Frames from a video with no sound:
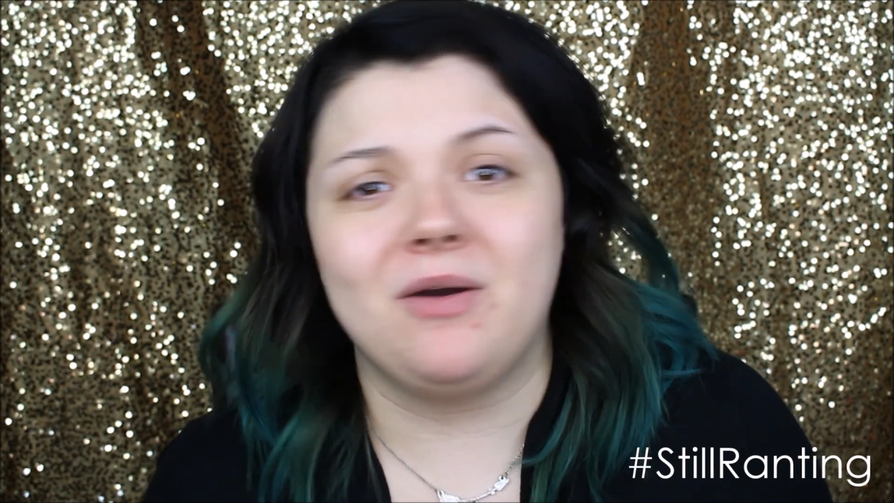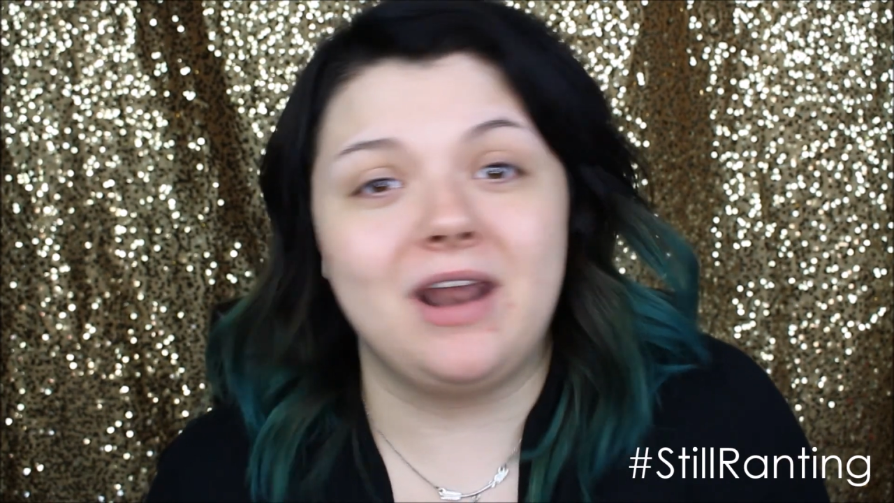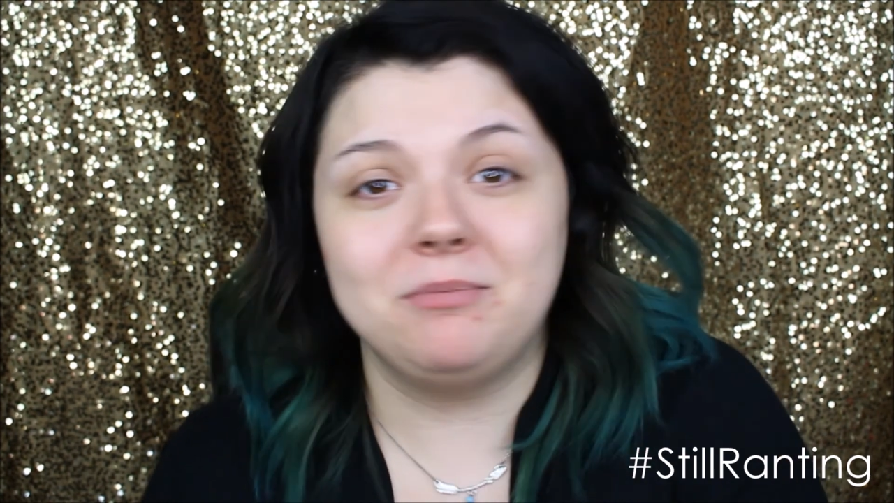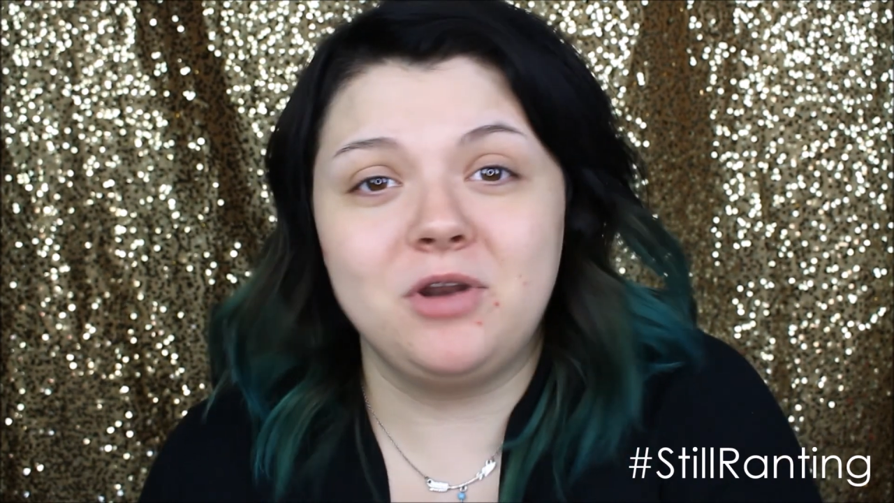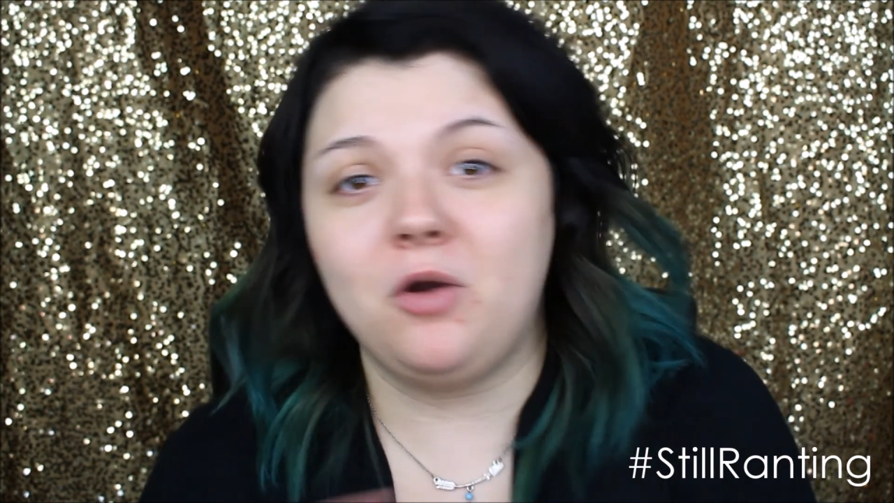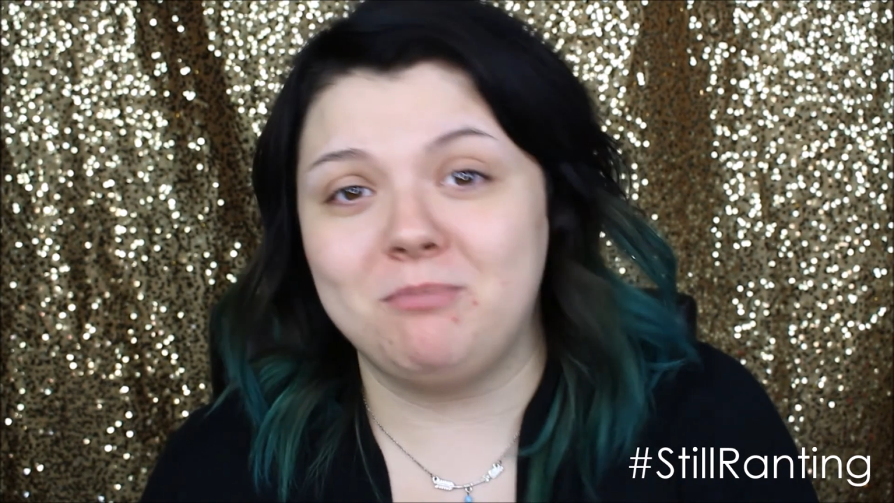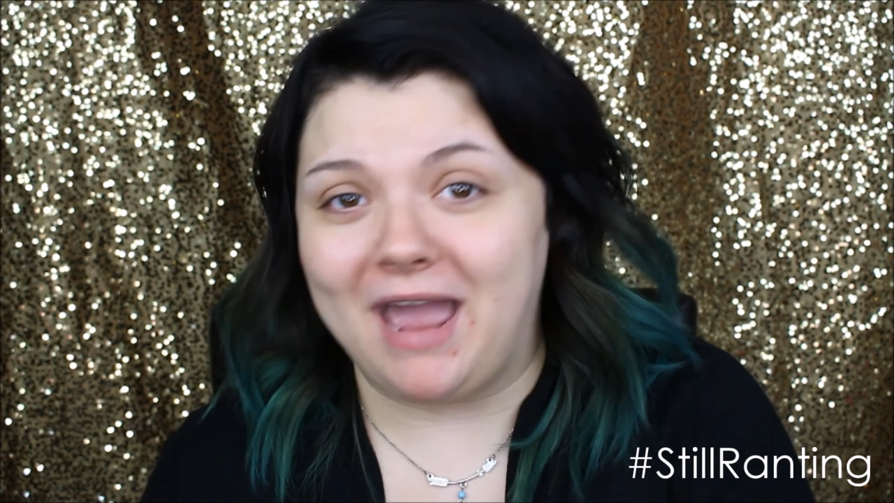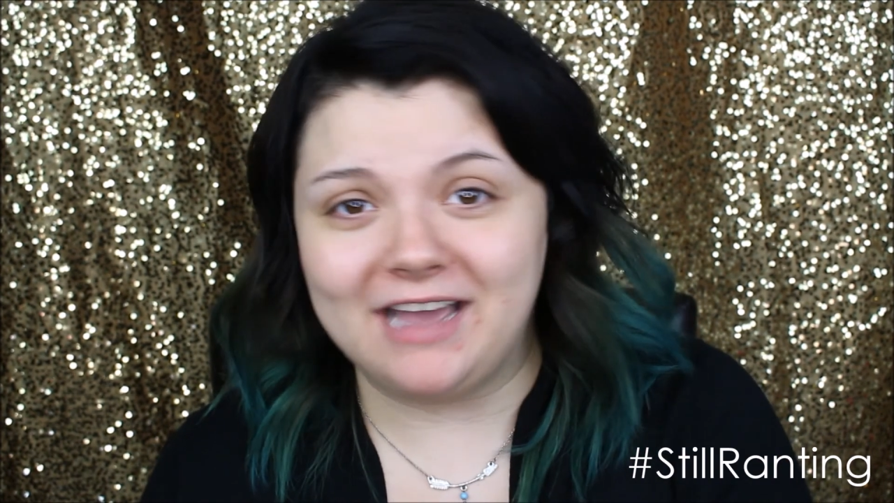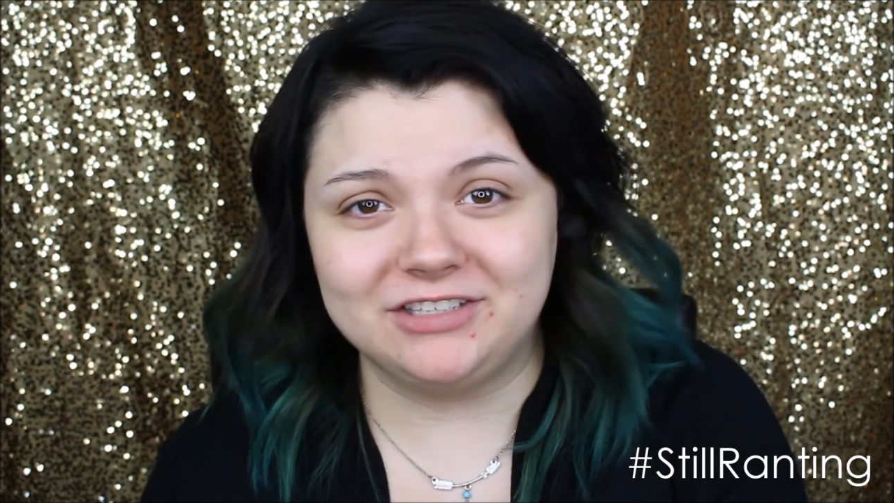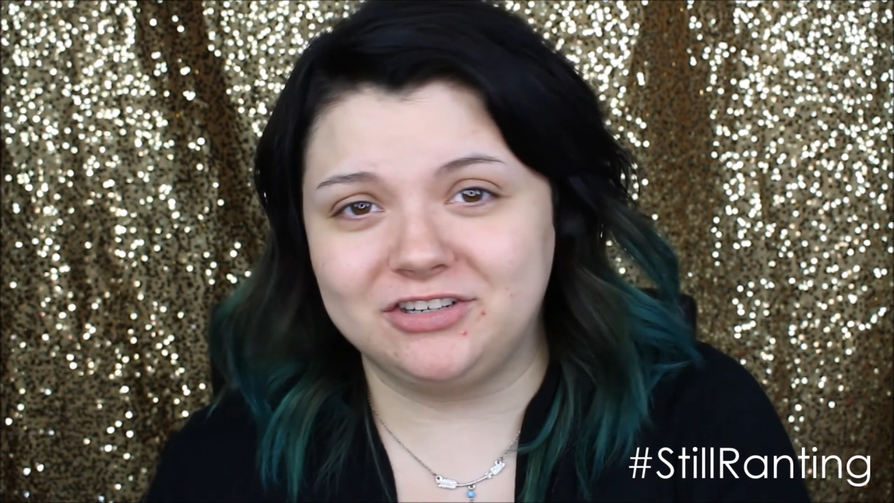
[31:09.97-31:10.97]
And I'm no
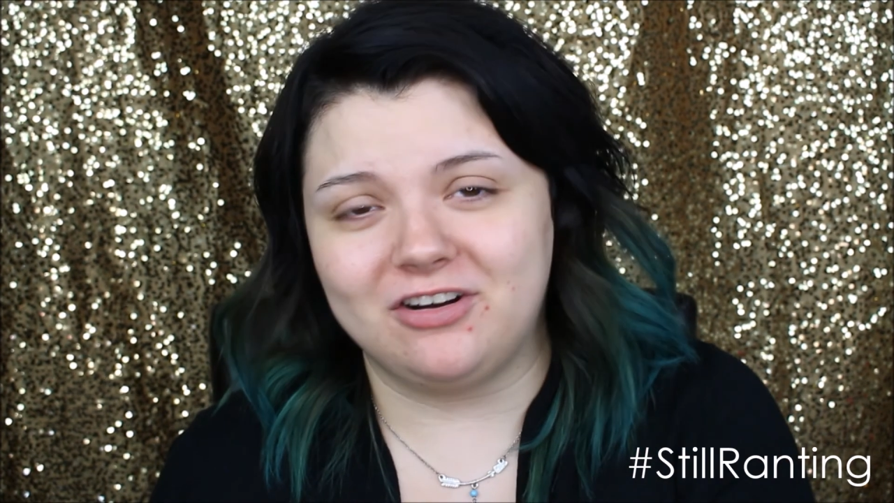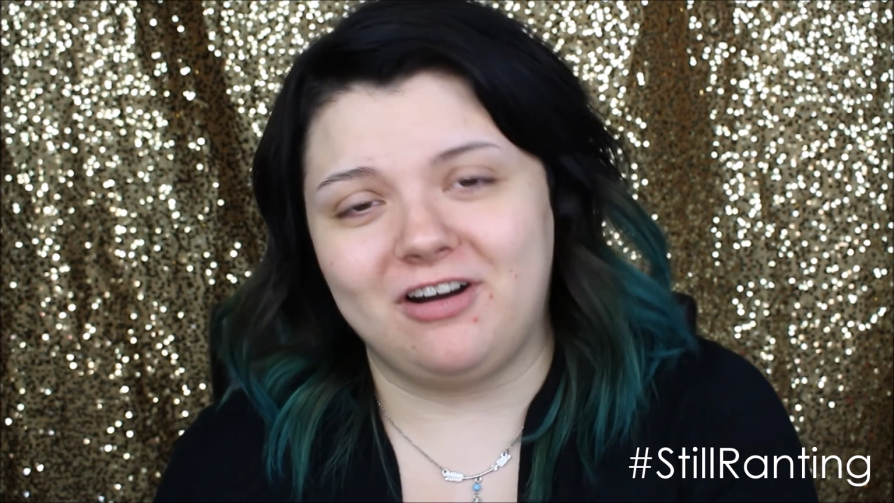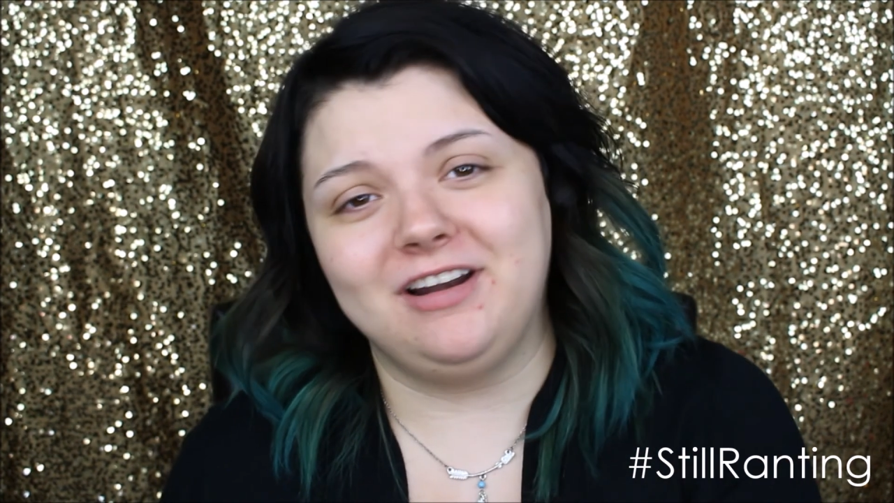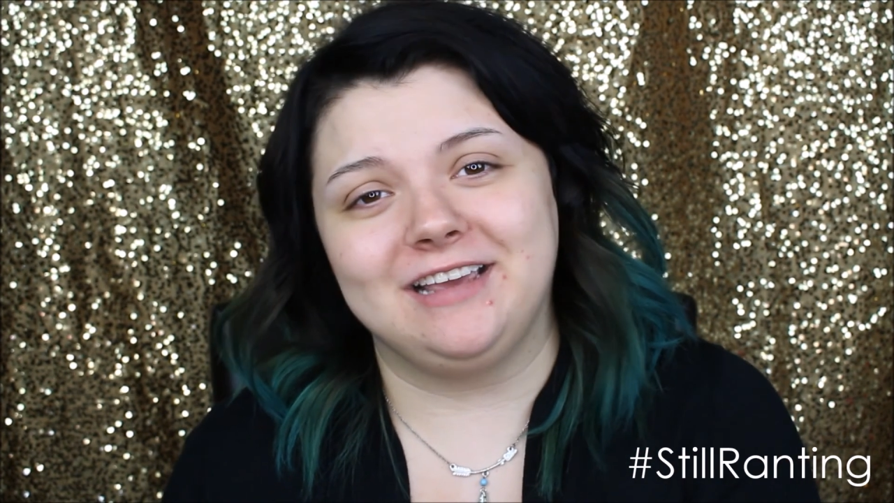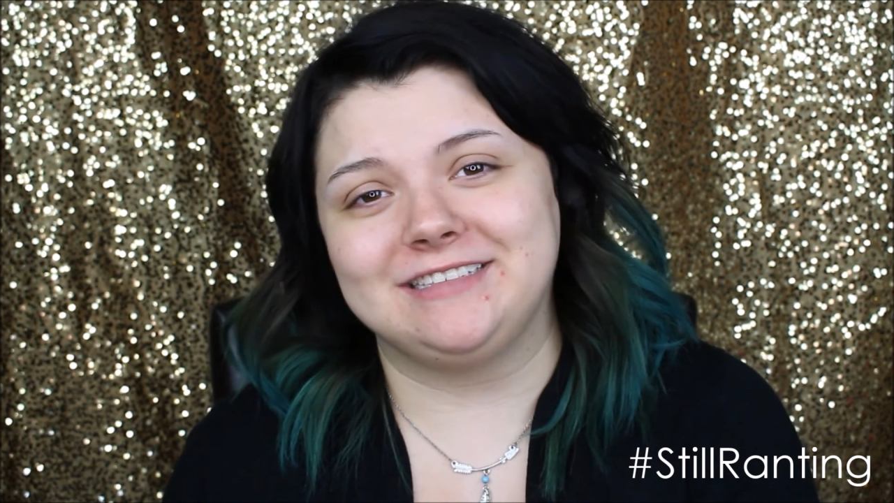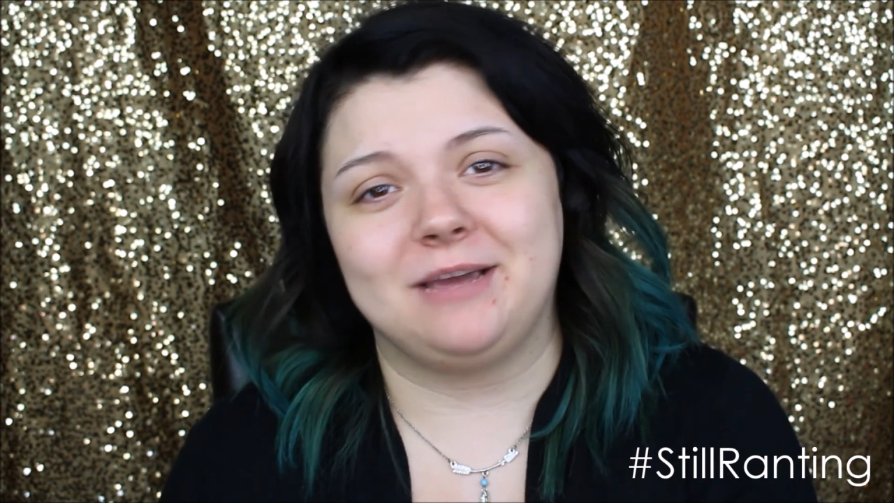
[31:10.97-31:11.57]
master artist.